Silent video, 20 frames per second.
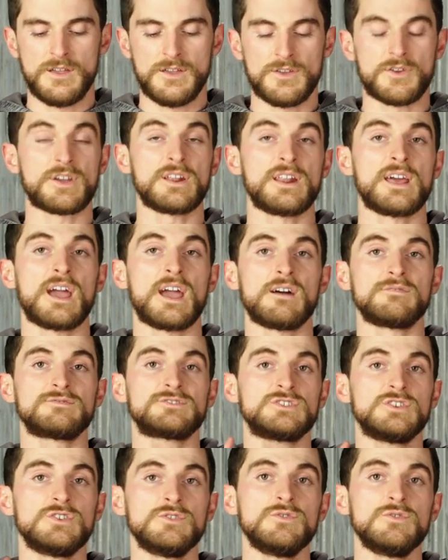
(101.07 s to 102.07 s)
You're gonna have
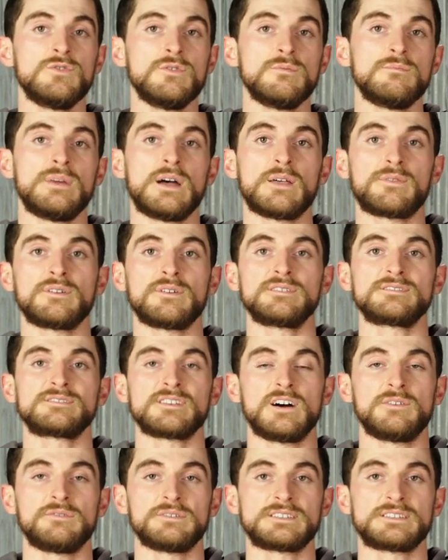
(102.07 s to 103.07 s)
two methods
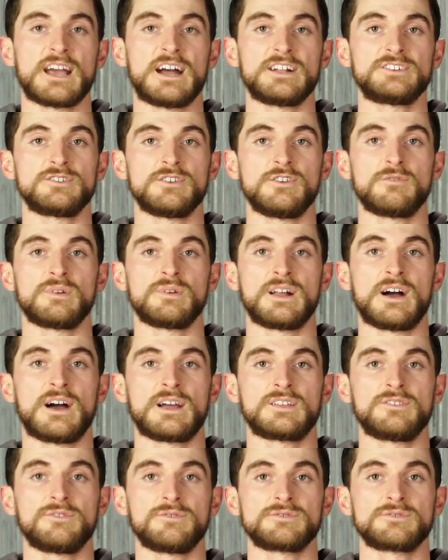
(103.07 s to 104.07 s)
of attaching your
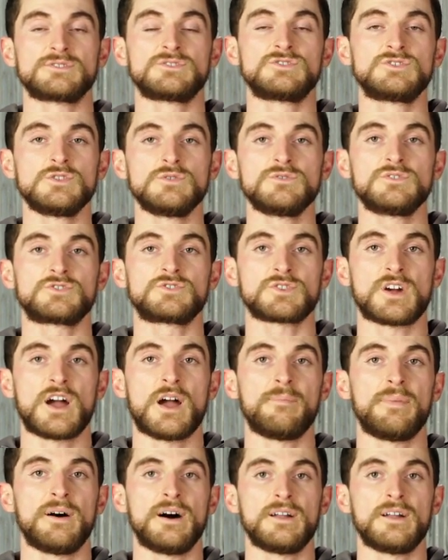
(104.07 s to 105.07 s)
binoculars to the
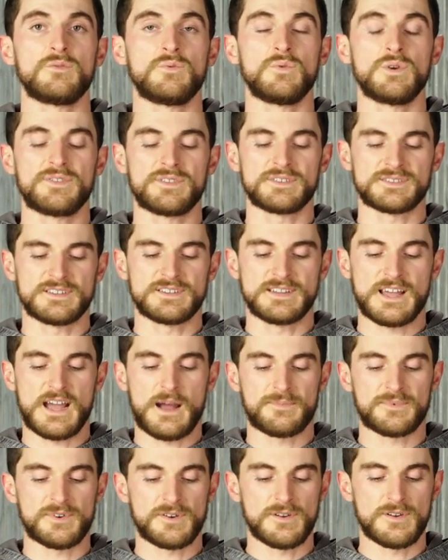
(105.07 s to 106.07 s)
tripod with this
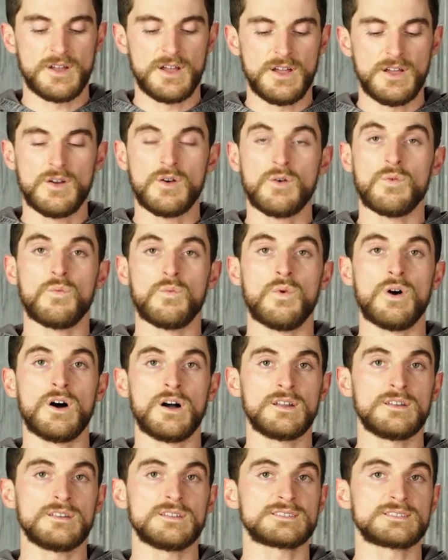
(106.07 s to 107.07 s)
adapter.
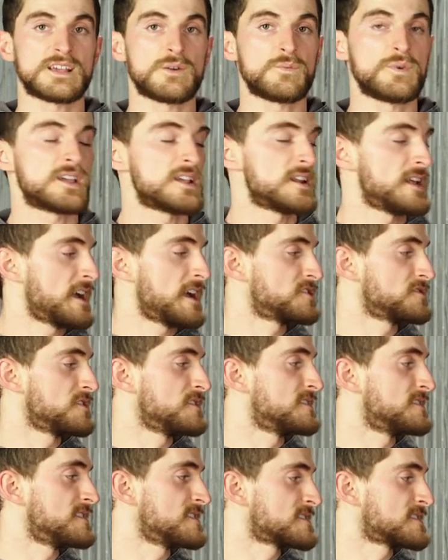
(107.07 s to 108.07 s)
One is that we can actually
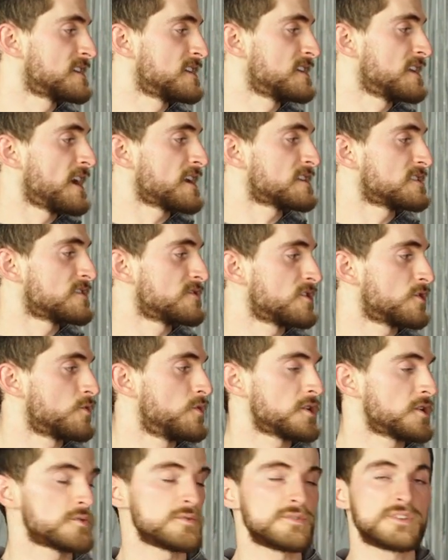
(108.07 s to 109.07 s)
disconnect the
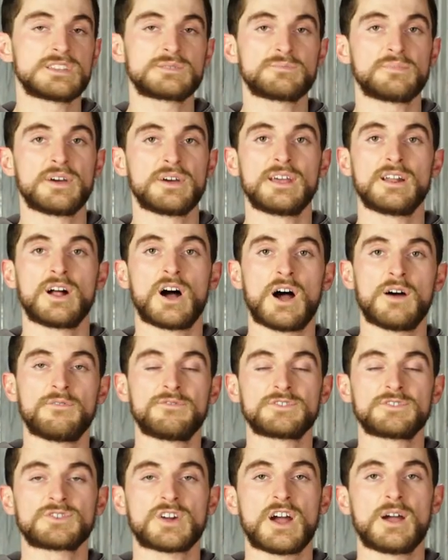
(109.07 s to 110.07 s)
quick release plate
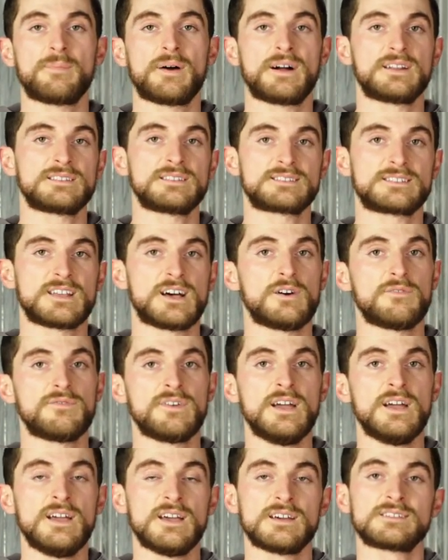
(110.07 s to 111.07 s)
off the tripod itself
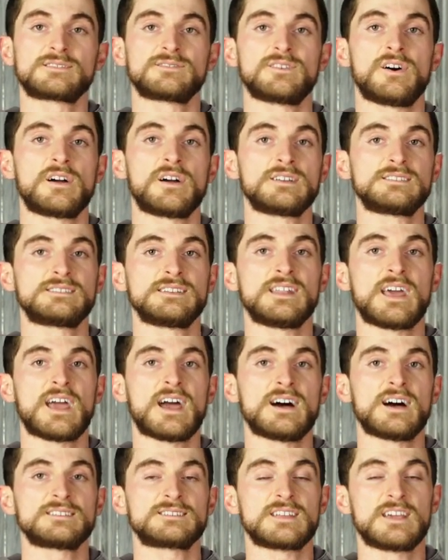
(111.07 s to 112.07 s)
as long as it
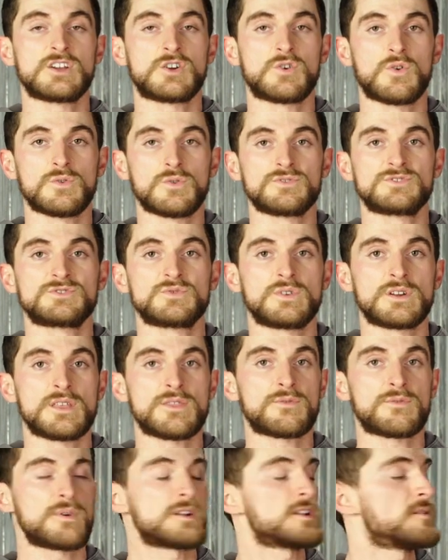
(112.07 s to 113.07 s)
has a quarter 20
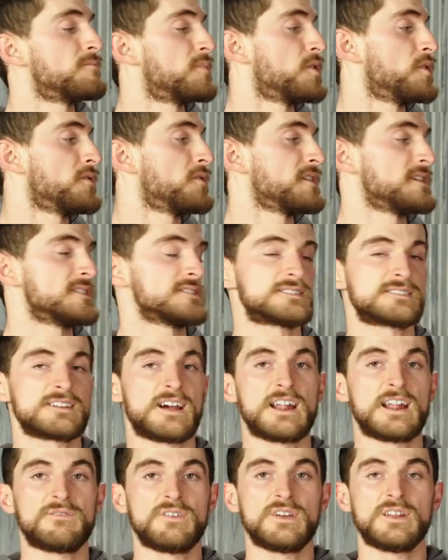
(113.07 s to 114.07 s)
threaded bolt
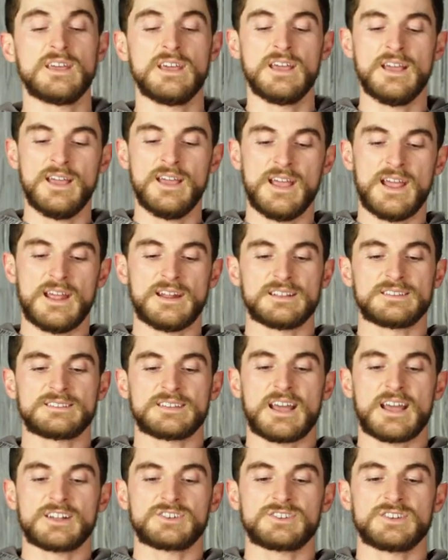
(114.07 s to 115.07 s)
inside of it and
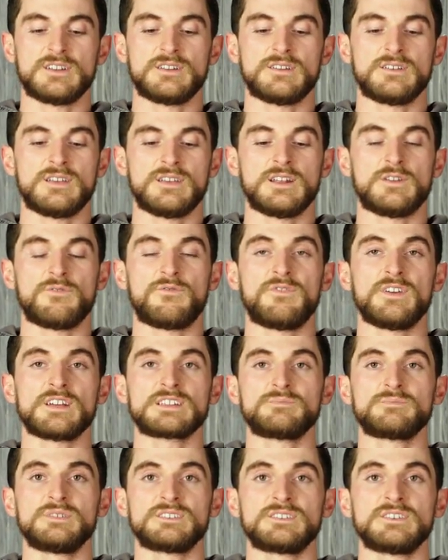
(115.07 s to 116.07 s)
attach it in a
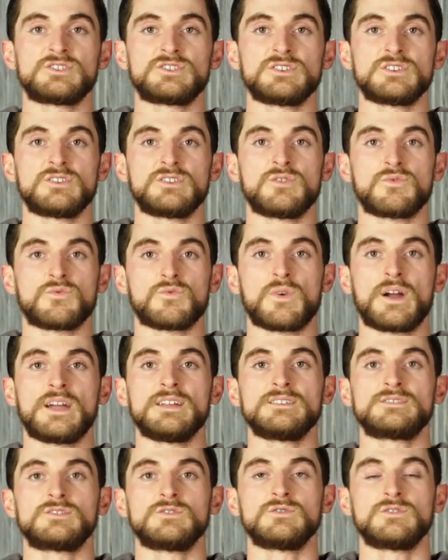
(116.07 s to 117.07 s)
fixed position
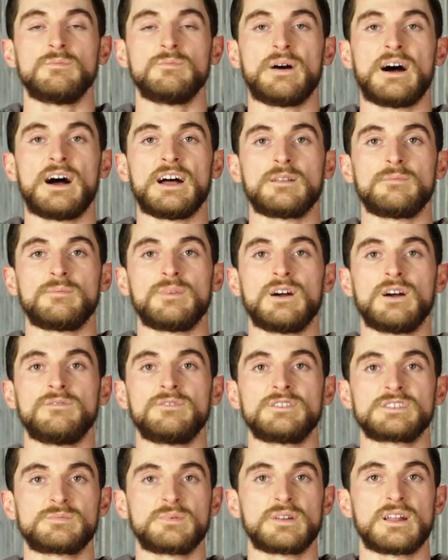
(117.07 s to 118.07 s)
right to the bottom of
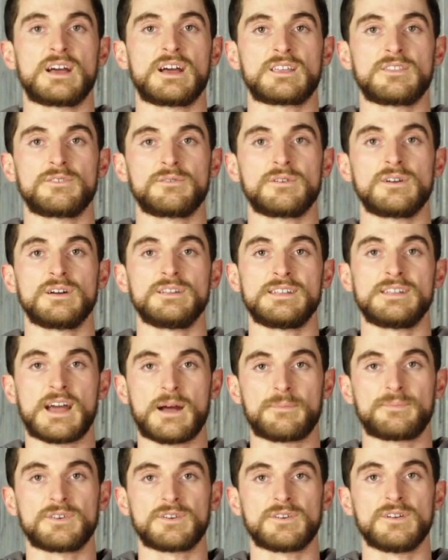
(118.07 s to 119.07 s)
this binocular
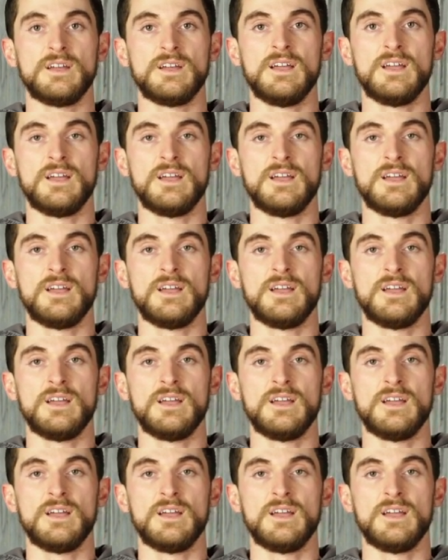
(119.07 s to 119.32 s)
adapter.